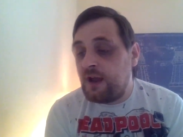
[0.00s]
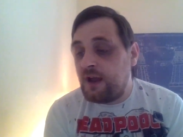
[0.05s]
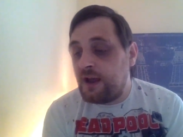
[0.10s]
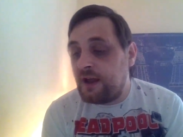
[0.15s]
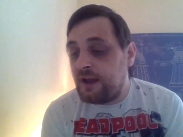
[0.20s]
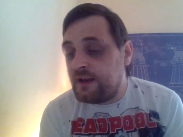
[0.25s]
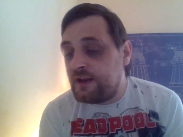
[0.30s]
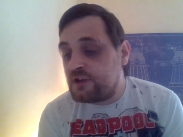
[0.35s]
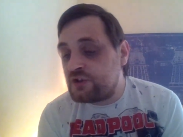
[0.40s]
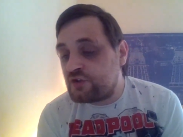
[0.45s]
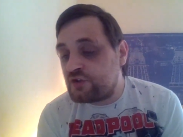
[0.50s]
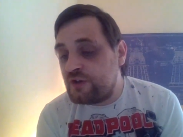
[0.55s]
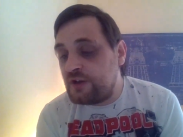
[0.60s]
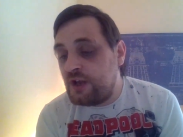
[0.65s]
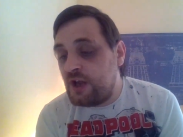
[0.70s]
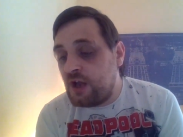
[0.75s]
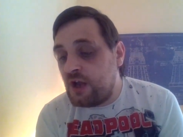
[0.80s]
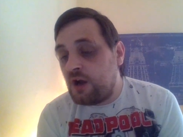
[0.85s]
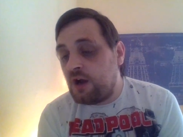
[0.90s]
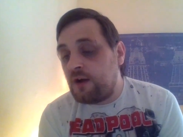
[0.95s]
a
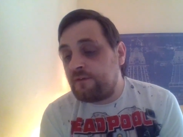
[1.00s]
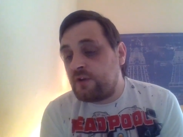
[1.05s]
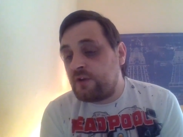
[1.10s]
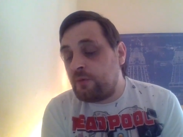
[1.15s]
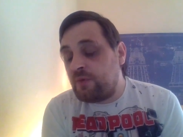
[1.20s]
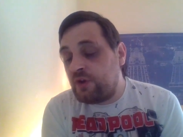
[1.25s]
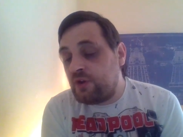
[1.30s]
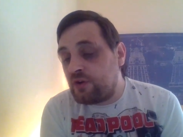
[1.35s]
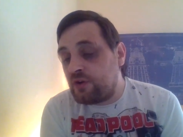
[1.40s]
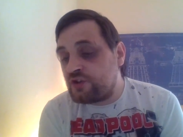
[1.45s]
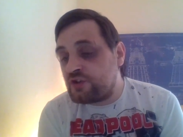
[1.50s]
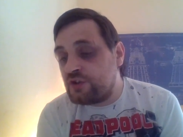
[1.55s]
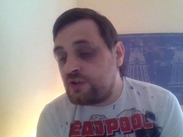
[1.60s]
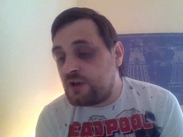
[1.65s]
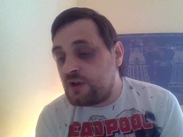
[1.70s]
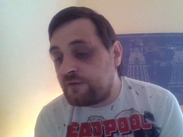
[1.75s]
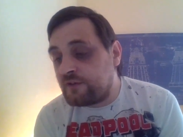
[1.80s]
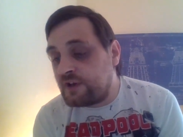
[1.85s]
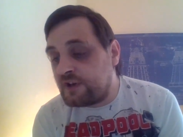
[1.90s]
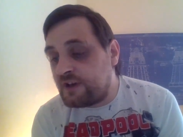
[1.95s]
history of the
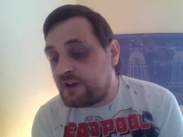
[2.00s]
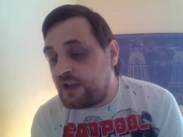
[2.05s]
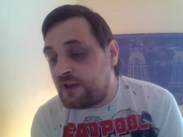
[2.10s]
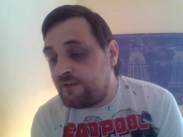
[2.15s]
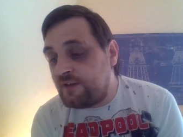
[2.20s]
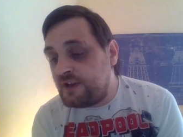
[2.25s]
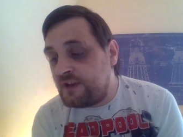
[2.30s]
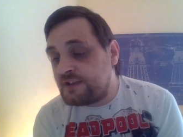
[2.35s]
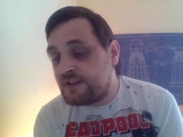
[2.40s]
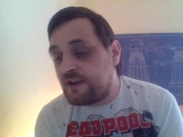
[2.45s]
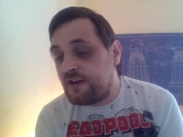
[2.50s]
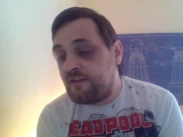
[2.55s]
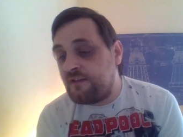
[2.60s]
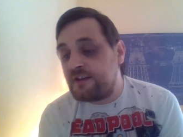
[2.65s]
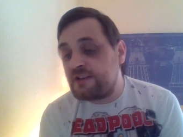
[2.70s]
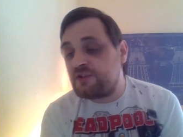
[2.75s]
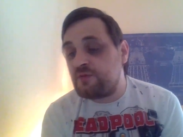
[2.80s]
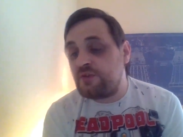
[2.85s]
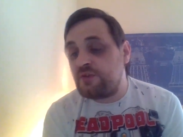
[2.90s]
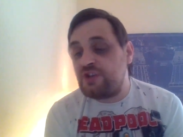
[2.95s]
production of the TV
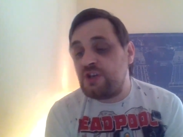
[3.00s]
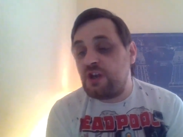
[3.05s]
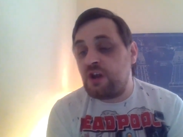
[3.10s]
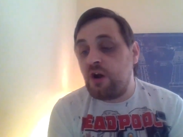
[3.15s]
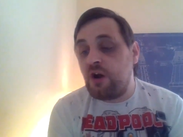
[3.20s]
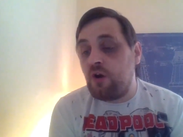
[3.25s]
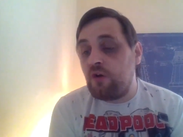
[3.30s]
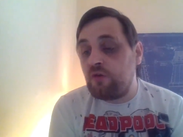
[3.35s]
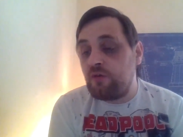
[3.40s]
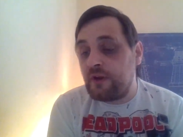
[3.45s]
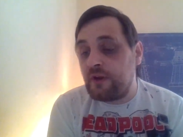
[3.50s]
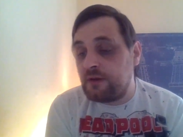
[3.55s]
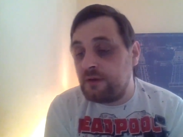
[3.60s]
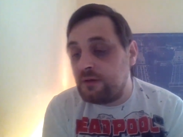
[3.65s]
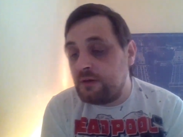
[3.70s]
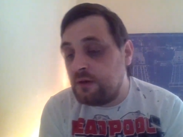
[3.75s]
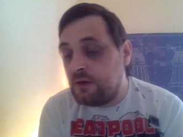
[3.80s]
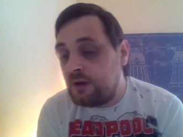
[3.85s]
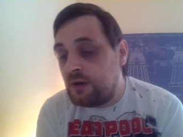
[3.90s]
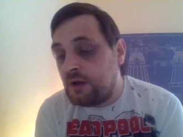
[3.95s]
series which he
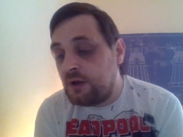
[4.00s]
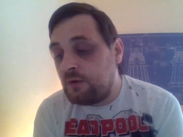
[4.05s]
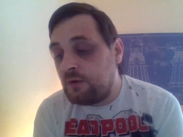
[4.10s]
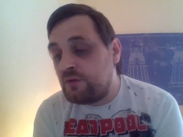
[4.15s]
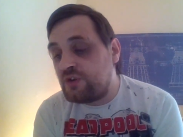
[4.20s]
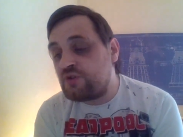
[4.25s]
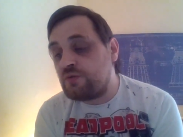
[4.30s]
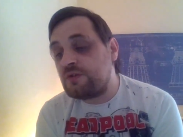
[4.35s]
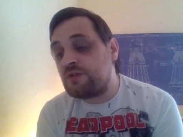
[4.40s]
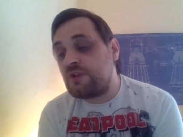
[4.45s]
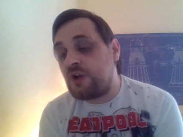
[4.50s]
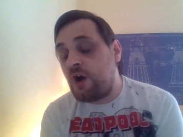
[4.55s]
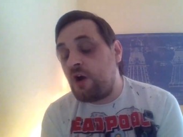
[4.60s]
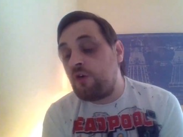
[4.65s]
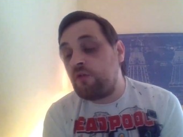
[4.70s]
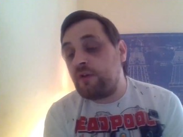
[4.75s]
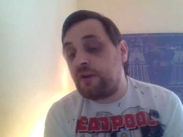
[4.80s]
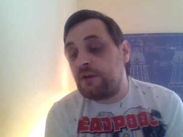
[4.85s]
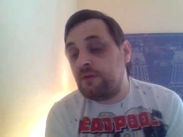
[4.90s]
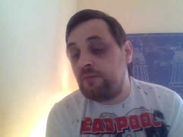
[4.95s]
co-written, which was
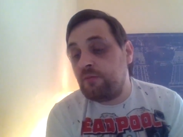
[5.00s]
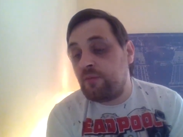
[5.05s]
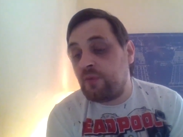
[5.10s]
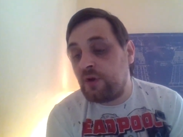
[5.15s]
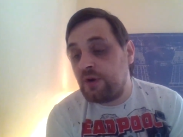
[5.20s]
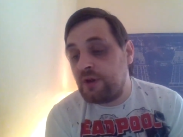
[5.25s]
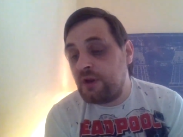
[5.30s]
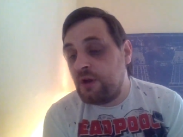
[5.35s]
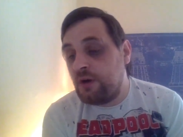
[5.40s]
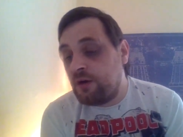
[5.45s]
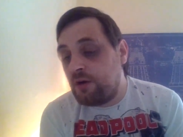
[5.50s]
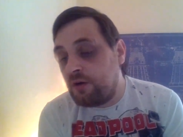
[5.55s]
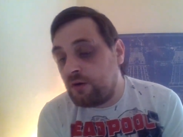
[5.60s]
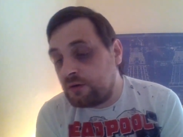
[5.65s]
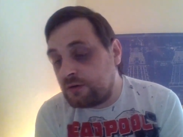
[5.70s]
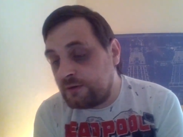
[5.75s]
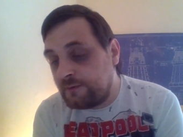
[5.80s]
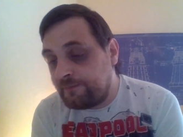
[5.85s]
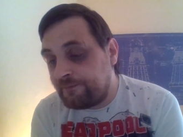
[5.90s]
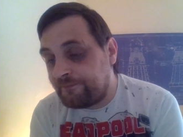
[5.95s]
co-written by Hull.